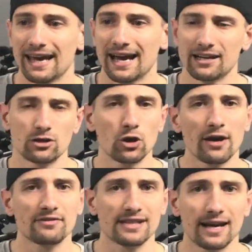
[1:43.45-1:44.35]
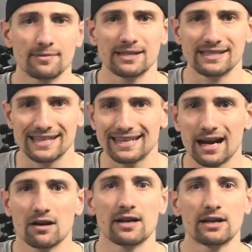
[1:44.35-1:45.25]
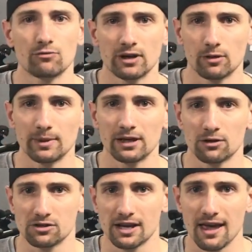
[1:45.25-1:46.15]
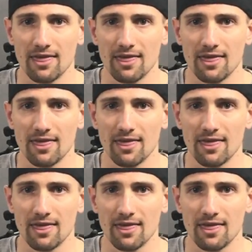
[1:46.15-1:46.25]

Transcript: and I don't have time to sit down and eat real meals,